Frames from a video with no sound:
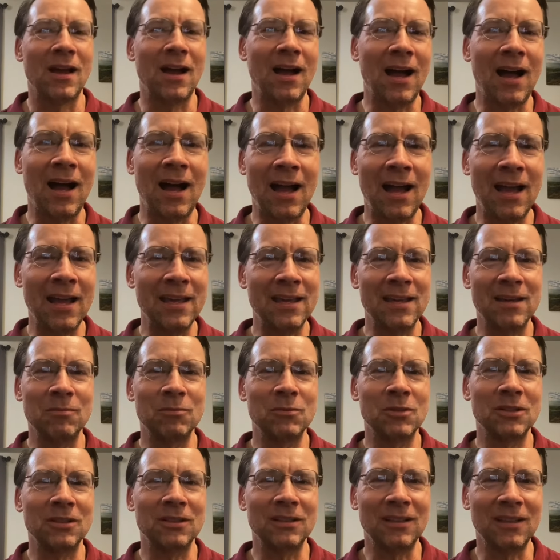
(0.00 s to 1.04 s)
I
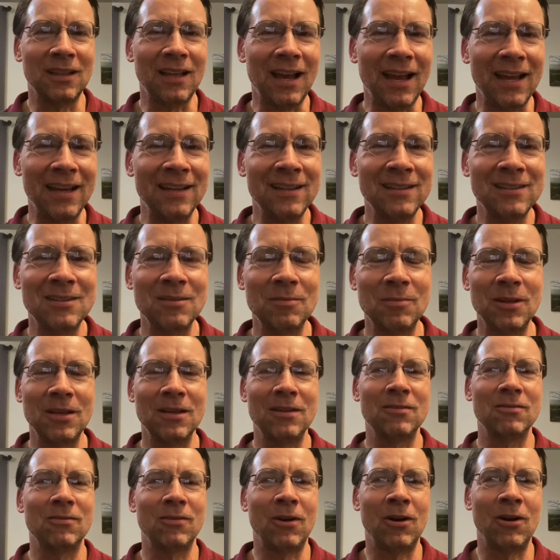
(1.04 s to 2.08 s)
am delighted to be
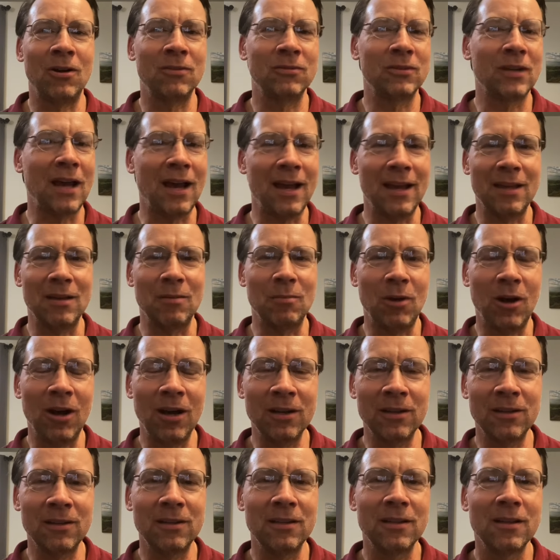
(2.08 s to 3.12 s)
involved. I am
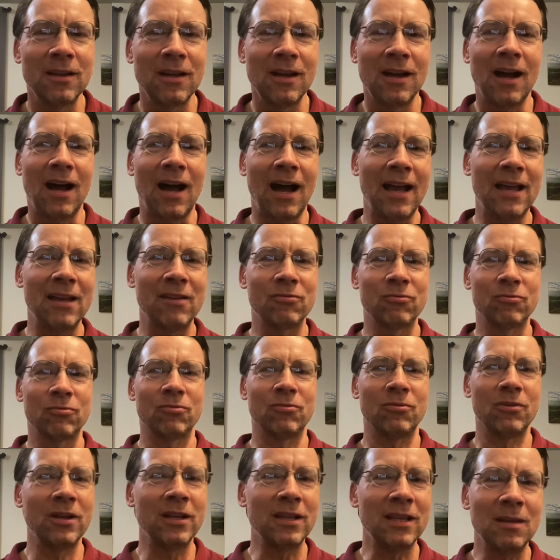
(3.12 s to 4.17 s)
honored. I have
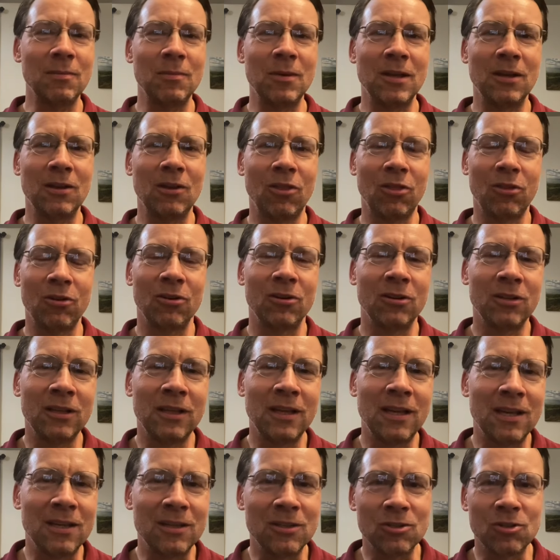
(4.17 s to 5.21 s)
really been
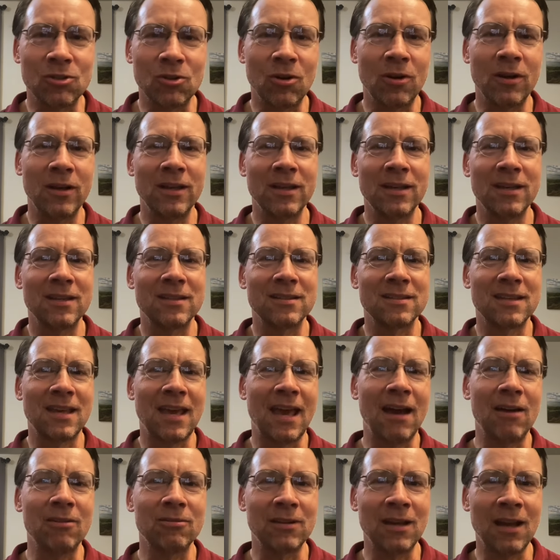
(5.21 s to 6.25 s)
thoroughly enjoying his
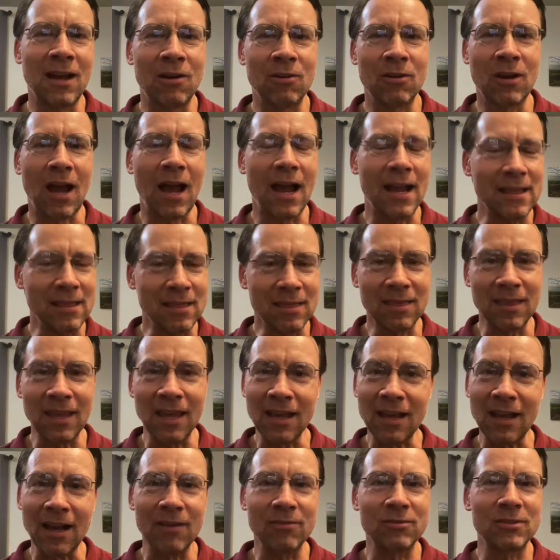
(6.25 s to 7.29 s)
countdown. I
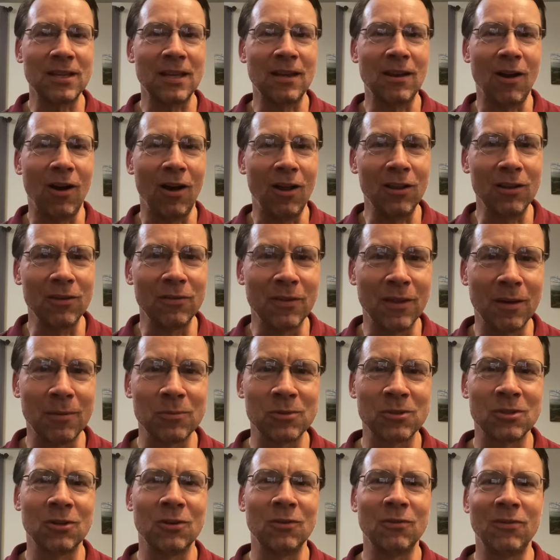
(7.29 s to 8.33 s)
think I've seen all of
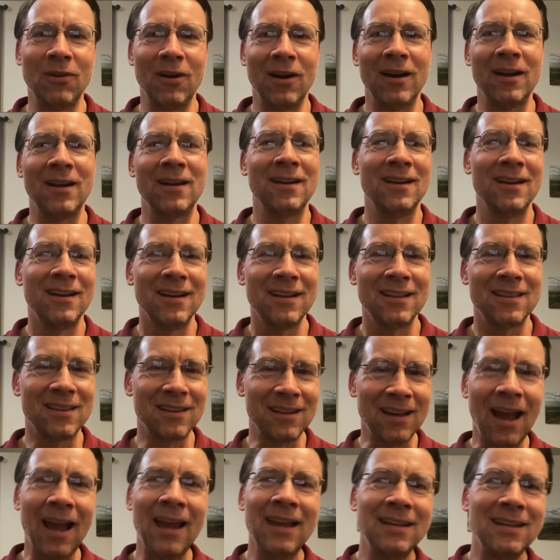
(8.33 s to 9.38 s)
them so far, the
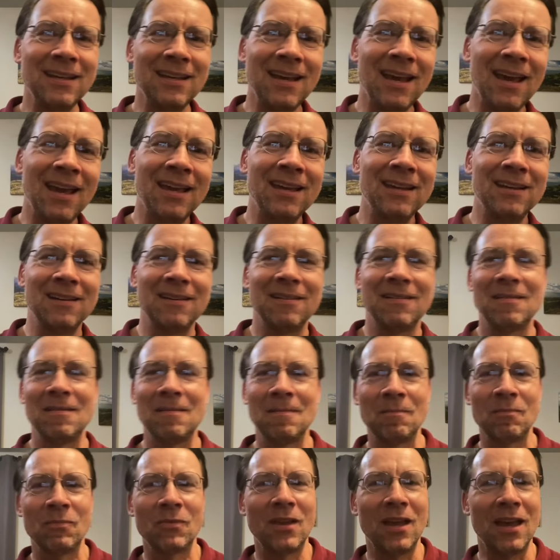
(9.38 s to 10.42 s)
98,
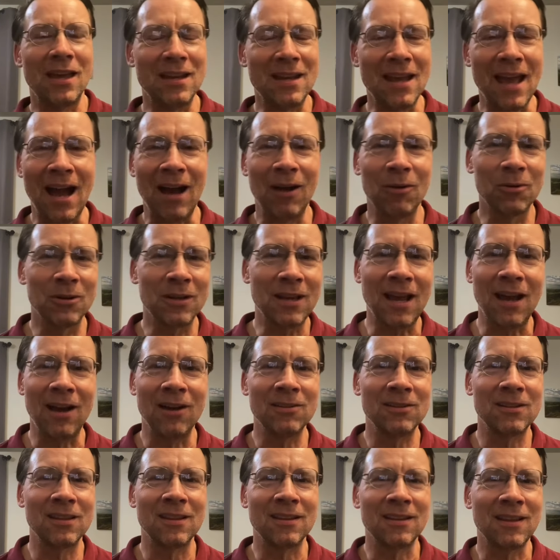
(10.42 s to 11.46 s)
and now we're
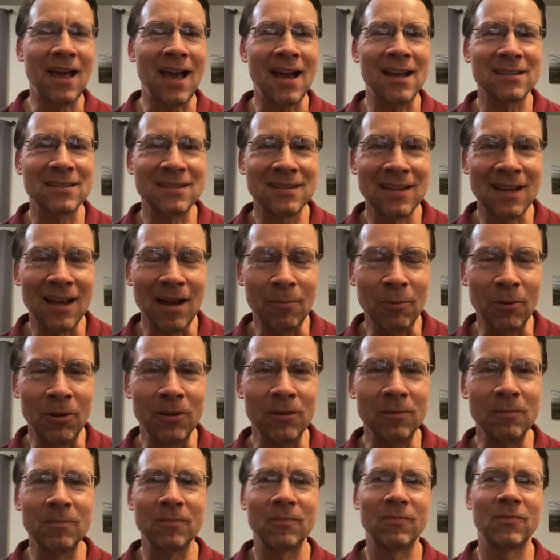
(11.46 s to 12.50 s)
down to the last couple.